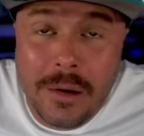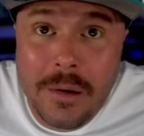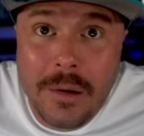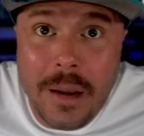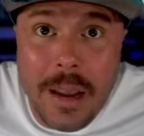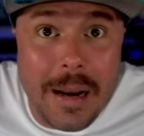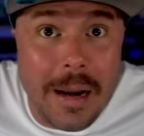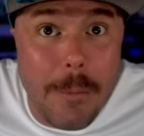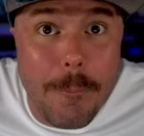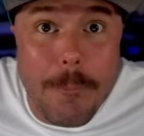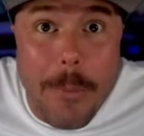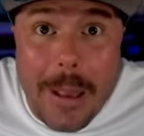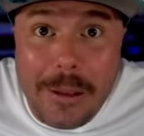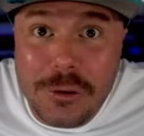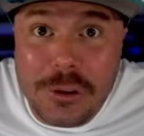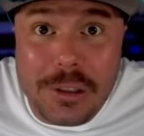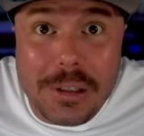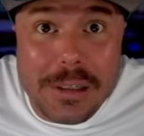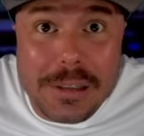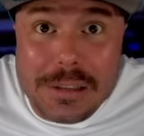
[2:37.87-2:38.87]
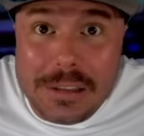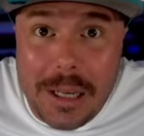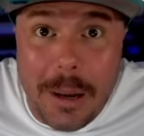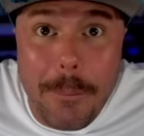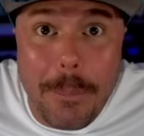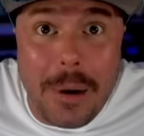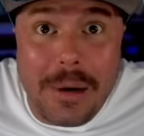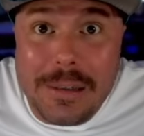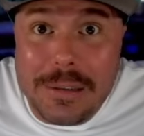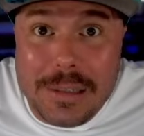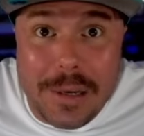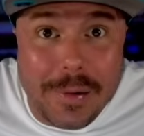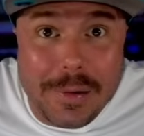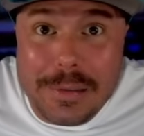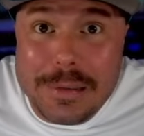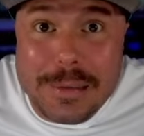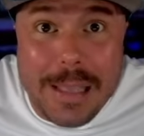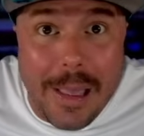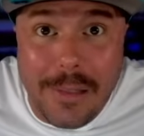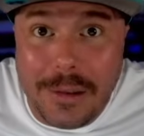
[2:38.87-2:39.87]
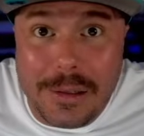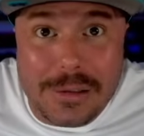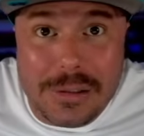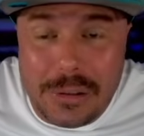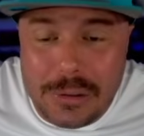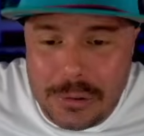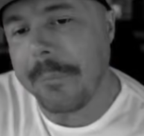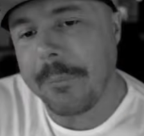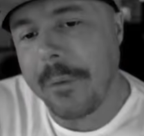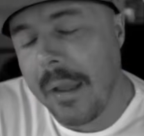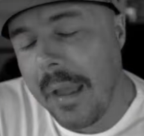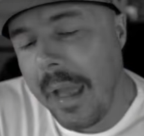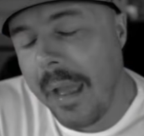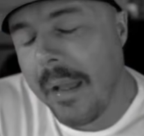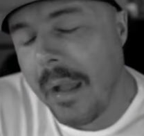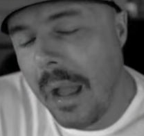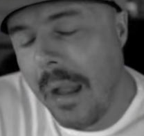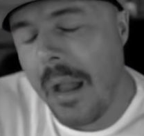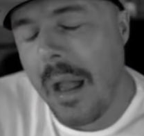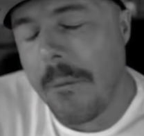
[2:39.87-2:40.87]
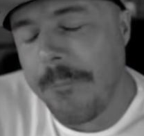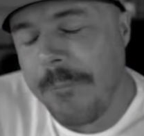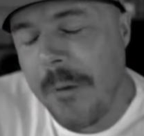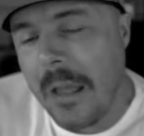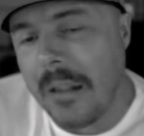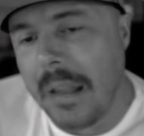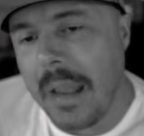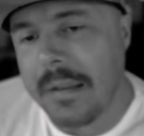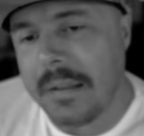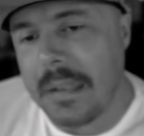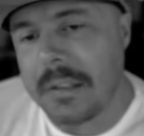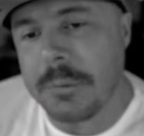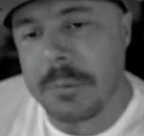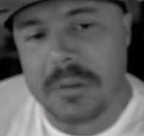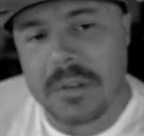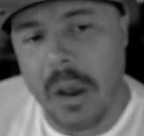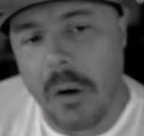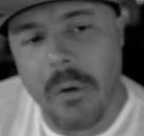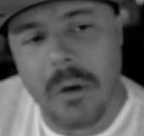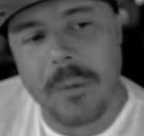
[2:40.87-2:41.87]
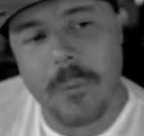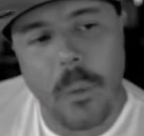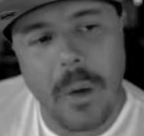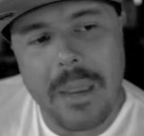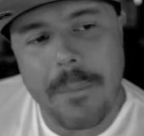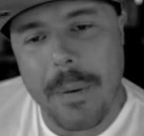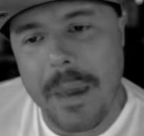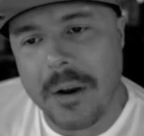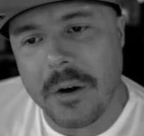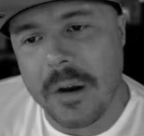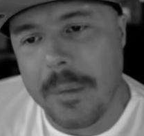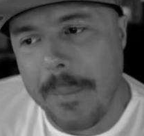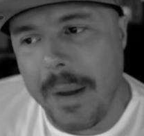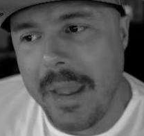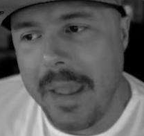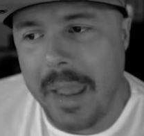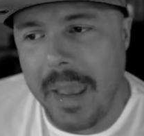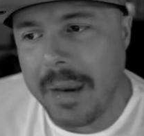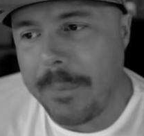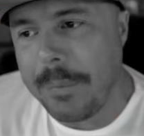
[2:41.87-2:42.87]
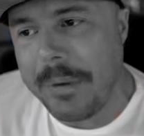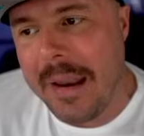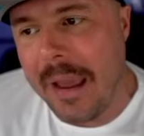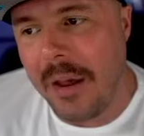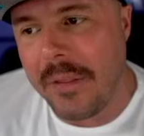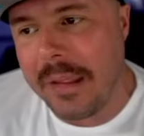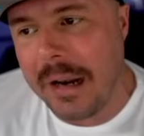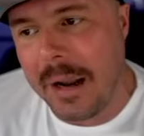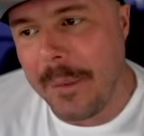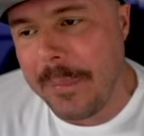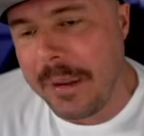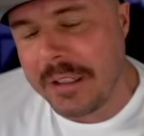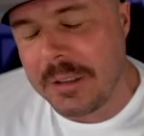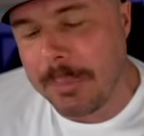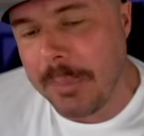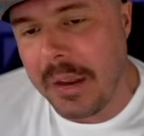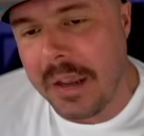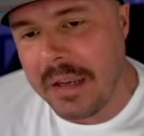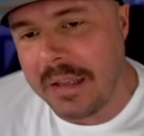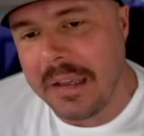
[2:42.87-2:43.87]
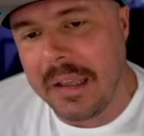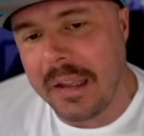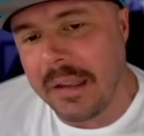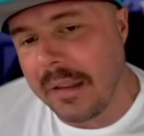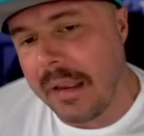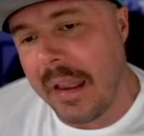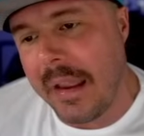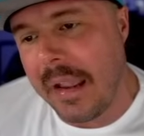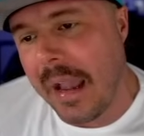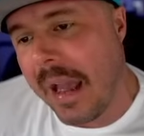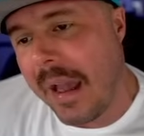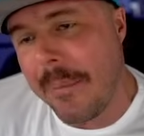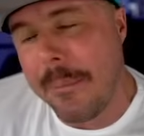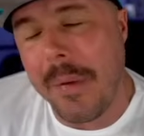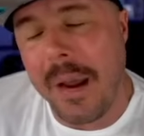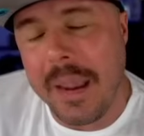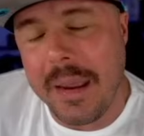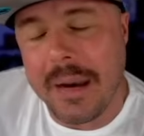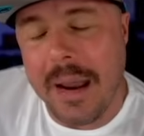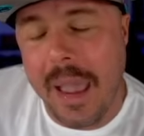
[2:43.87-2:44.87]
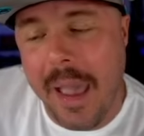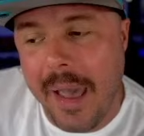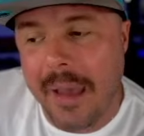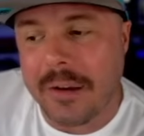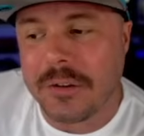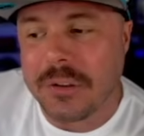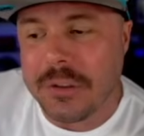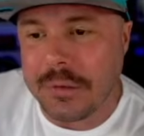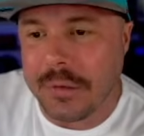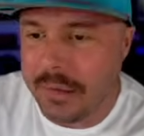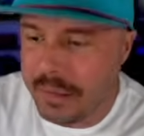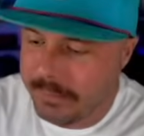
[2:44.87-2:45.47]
and eventually somebody's gonna sell it to you. I felt like this was going way better in my head, but now that I'm explaining it, like, I might actually